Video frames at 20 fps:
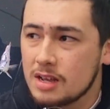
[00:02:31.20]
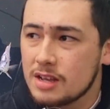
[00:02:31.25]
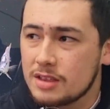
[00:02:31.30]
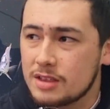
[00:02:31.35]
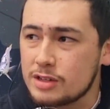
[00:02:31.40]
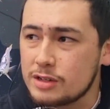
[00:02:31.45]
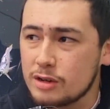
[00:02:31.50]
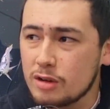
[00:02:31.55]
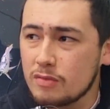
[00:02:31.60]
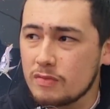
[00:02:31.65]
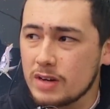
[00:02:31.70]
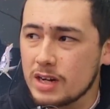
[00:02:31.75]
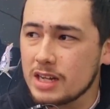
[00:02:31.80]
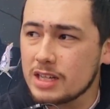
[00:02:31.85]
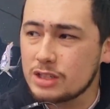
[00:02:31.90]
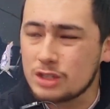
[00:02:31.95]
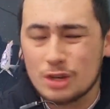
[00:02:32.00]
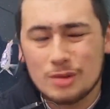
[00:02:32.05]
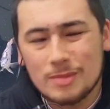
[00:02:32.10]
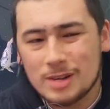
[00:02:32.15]
there's not
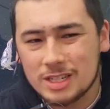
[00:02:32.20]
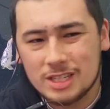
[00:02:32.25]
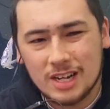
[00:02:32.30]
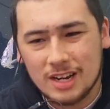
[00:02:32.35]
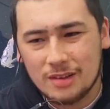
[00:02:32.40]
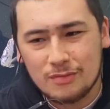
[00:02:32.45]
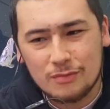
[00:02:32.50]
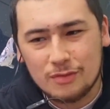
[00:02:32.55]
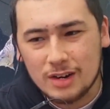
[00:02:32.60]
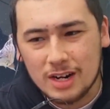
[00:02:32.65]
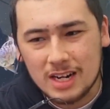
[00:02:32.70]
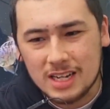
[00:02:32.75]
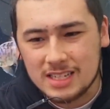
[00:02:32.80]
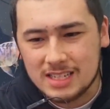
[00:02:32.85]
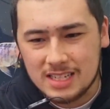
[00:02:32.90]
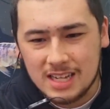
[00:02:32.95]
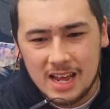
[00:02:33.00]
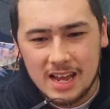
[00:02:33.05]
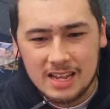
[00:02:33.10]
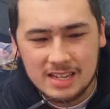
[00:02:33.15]
really too much I can really
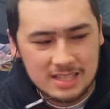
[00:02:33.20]
say.